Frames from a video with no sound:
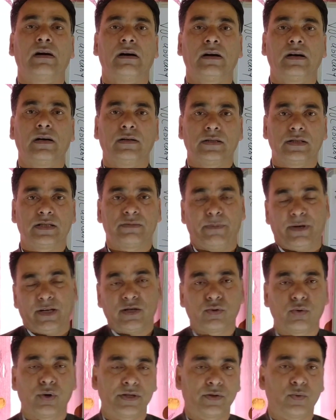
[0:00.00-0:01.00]
Uh, it's
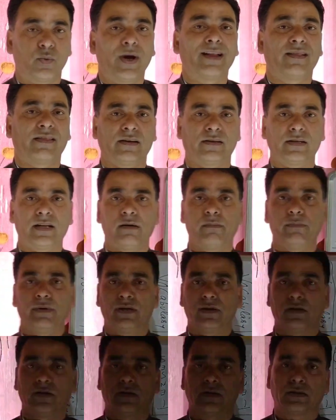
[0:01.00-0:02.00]
been quite a while that I have
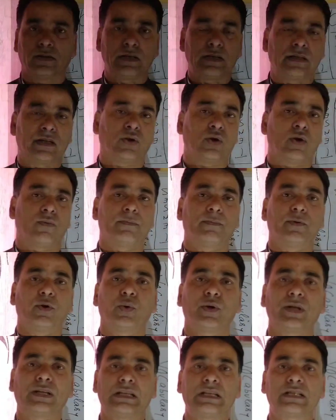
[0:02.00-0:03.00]
been uh, thinking of
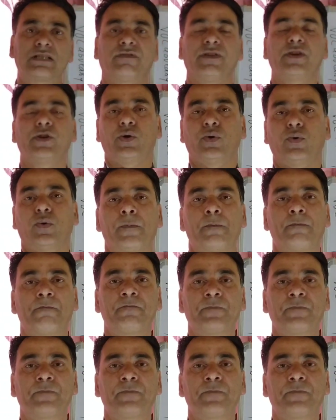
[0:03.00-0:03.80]
uploading this video.